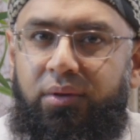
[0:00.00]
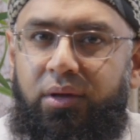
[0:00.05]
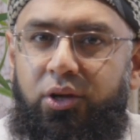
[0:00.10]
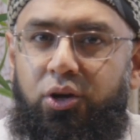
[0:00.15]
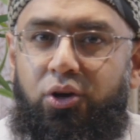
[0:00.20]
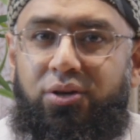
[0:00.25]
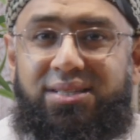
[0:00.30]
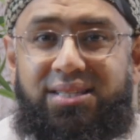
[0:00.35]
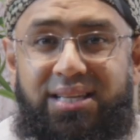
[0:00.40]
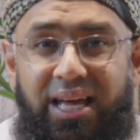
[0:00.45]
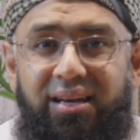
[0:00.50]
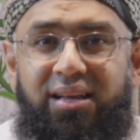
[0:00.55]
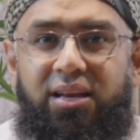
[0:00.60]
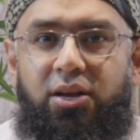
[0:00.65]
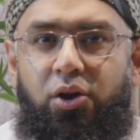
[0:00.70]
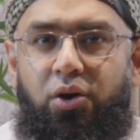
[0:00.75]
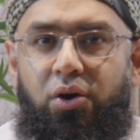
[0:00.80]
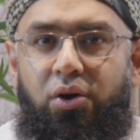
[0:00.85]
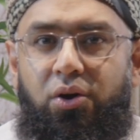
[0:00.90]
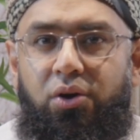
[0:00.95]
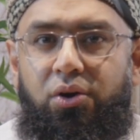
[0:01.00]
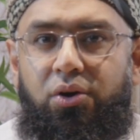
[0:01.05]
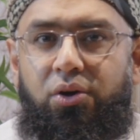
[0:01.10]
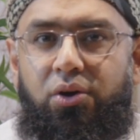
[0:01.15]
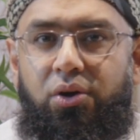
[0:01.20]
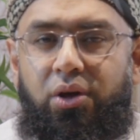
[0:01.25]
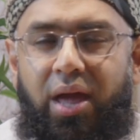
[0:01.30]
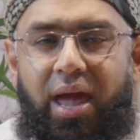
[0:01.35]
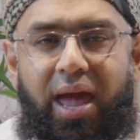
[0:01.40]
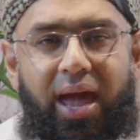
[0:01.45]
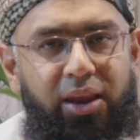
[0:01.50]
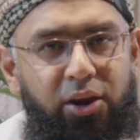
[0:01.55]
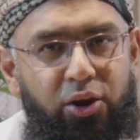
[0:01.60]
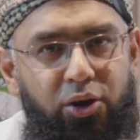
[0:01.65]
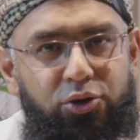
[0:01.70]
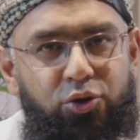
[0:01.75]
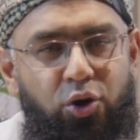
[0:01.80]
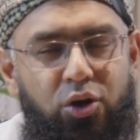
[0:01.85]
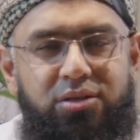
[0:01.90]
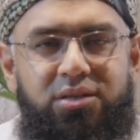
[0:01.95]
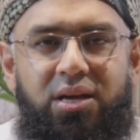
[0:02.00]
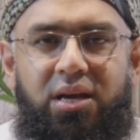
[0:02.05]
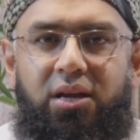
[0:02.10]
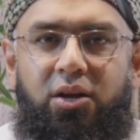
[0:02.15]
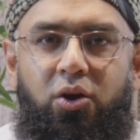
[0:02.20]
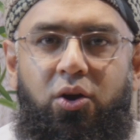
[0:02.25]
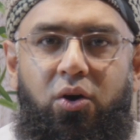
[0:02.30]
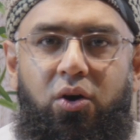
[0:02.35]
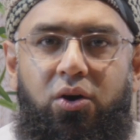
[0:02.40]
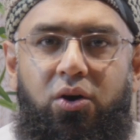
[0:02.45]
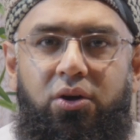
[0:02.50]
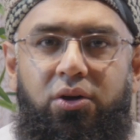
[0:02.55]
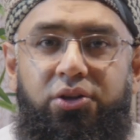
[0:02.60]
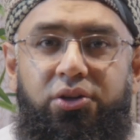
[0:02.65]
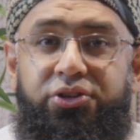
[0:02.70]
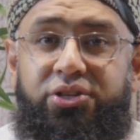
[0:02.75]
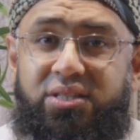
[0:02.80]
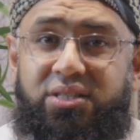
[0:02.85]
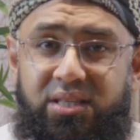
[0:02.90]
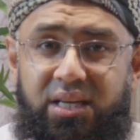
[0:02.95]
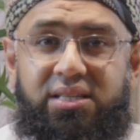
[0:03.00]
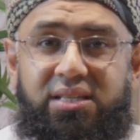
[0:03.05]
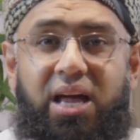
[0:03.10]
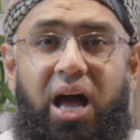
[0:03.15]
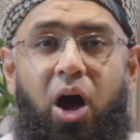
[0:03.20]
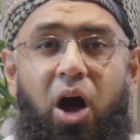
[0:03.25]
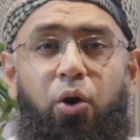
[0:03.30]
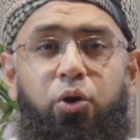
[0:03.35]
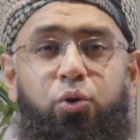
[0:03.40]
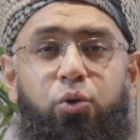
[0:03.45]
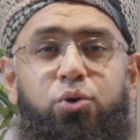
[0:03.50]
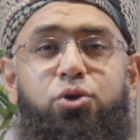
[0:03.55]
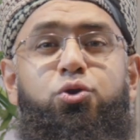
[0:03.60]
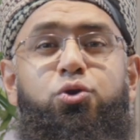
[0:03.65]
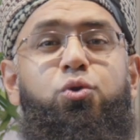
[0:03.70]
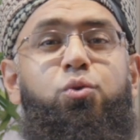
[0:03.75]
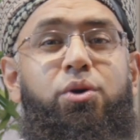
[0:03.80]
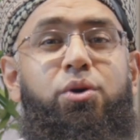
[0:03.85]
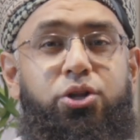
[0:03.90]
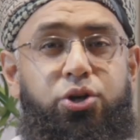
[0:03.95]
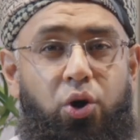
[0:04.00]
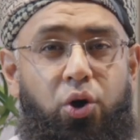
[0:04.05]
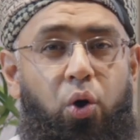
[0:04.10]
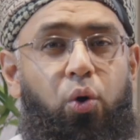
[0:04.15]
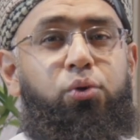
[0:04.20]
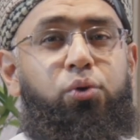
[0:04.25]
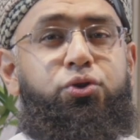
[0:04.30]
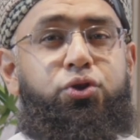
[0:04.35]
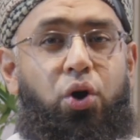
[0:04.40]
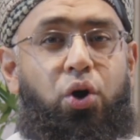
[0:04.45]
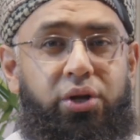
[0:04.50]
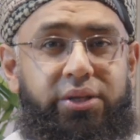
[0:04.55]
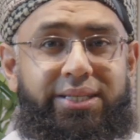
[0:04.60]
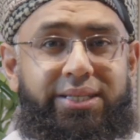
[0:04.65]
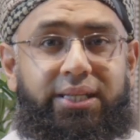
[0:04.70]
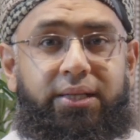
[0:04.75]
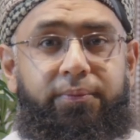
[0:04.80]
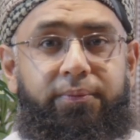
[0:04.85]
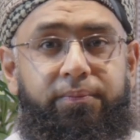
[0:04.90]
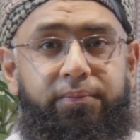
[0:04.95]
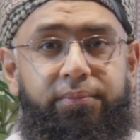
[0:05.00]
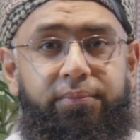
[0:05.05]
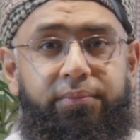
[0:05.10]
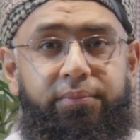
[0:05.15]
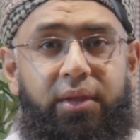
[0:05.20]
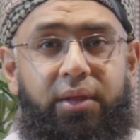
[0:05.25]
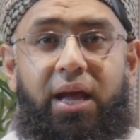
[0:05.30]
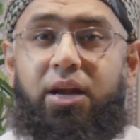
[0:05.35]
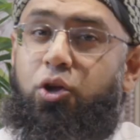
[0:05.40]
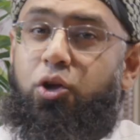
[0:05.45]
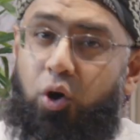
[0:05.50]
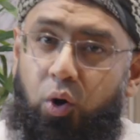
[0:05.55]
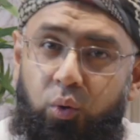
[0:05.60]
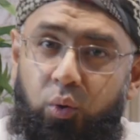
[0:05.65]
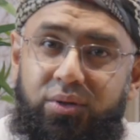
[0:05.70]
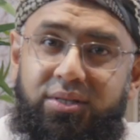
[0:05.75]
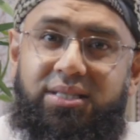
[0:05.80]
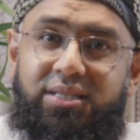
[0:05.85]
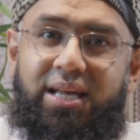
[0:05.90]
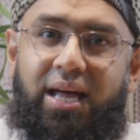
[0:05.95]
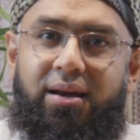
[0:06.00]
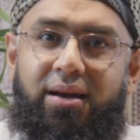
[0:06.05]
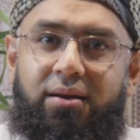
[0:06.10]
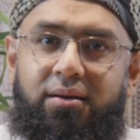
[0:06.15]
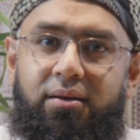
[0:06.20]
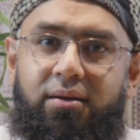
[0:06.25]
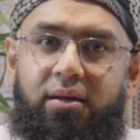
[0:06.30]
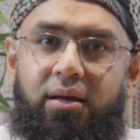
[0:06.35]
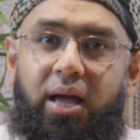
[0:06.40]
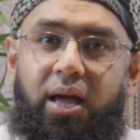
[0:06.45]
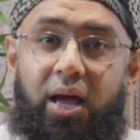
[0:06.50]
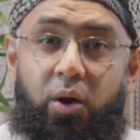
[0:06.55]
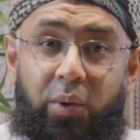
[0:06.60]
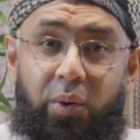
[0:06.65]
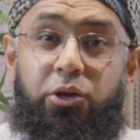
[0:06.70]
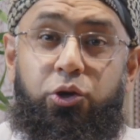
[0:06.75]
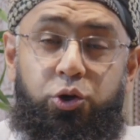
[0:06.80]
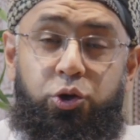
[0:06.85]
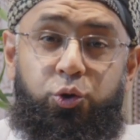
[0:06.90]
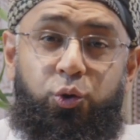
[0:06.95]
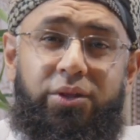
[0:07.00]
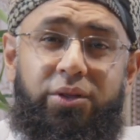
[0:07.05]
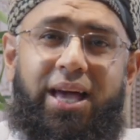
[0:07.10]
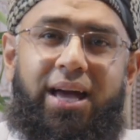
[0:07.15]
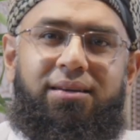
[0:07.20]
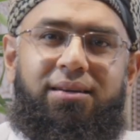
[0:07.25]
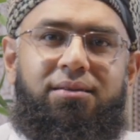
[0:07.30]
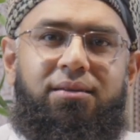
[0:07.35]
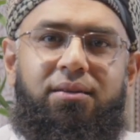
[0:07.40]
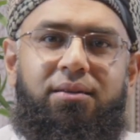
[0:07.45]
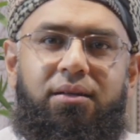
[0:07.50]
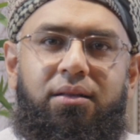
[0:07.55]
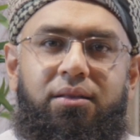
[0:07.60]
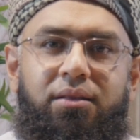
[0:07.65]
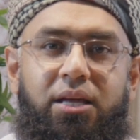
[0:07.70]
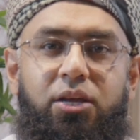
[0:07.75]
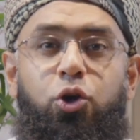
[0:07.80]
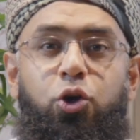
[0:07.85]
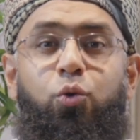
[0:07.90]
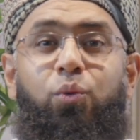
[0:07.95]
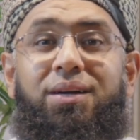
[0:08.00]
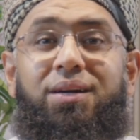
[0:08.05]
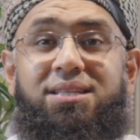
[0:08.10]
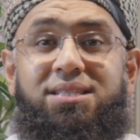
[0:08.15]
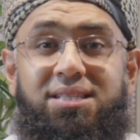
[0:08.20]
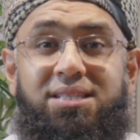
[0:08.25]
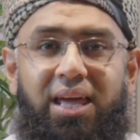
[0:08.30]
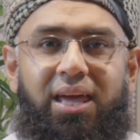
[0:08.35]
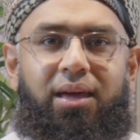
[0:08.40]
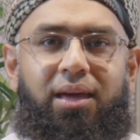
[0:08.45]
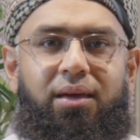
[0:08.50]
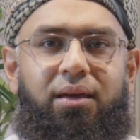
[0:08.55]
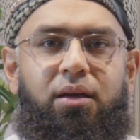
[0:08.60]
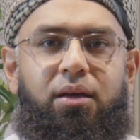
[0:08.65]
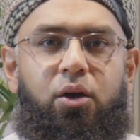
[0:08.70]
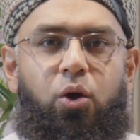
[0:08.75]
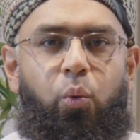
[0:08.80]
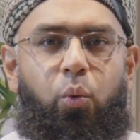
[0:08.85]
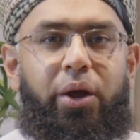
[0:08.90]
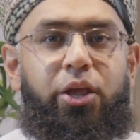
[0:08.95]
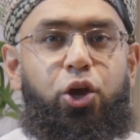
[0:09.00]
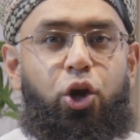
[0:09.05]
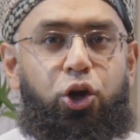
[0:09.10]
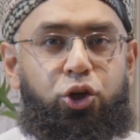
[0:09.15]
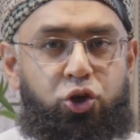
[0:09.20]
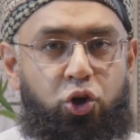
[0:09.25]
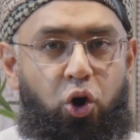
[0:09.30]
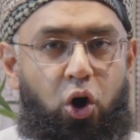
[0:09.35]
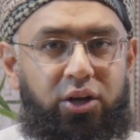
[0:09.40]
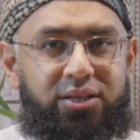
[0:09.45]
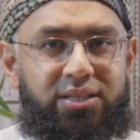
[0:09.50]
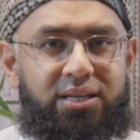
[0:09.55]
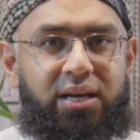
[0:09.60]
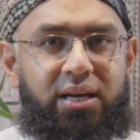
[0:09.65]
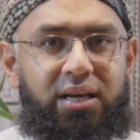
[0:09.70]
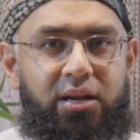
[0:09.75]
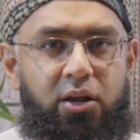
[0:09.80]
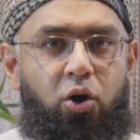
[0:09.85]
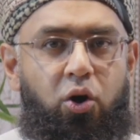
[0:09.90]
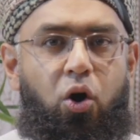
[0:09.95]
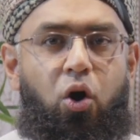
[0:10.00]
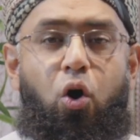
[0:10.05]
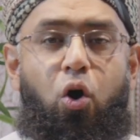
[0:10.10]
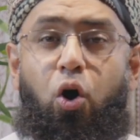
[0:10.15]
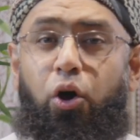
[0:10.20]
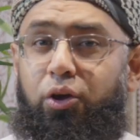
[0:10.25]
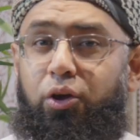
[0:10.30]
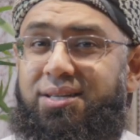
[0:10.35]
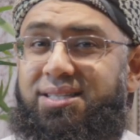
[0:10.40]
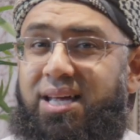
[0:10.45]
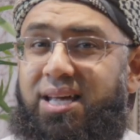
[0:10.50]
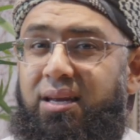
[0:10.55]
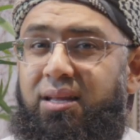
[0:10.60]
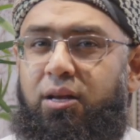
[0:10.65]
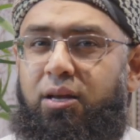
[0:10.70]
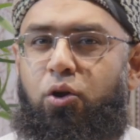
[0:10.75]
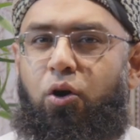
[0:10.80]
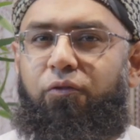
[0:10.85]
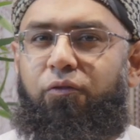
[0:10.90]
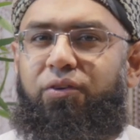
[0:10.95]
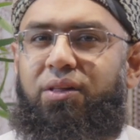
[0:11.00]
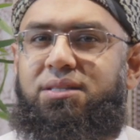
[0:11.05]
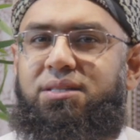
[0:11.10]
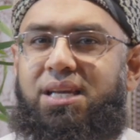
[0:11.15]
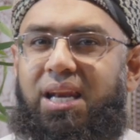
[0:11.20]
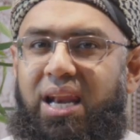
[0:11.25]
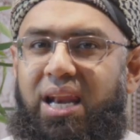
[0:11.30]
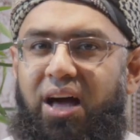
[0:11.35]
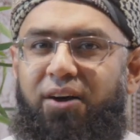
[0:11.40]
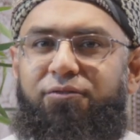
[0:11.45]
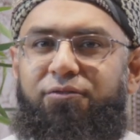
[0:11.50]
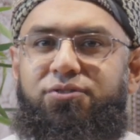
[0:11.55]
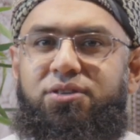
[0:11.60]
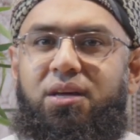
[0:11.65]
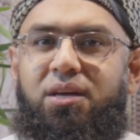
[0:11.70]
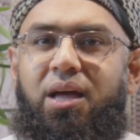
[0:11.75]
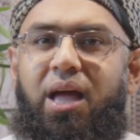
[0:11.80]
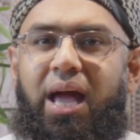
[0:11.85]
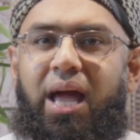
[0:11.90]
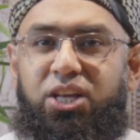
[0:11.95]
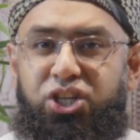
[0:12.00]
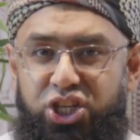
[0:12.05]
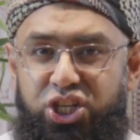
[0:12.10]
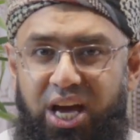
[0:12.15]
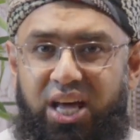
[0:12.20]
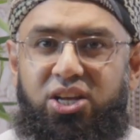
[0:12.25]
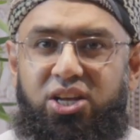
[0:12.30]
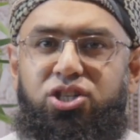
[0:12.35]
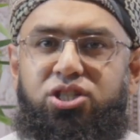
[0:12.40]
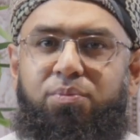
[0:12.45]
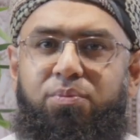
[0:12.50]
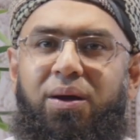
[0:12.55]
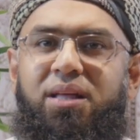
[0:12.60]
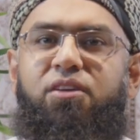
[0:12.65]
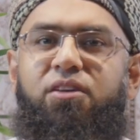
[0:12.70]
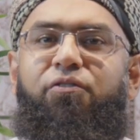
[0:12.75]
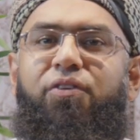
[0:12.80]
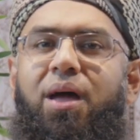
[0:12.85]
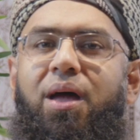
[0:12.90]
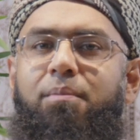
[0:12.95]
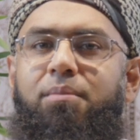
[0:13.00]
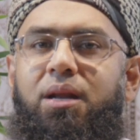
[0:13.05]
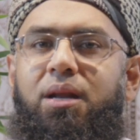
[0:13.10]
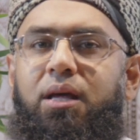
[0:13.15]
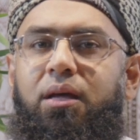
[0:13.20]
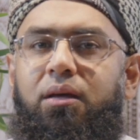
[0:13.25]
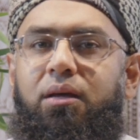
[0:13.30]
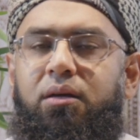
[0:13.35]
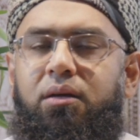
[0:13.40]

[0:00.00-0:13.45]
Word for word: your son-in-law and your daughter-in-law just as how you would do with your own daughter and your own son. And when you do that, then you will see when your daughter in law or your son in law feels loved and cherished by the family,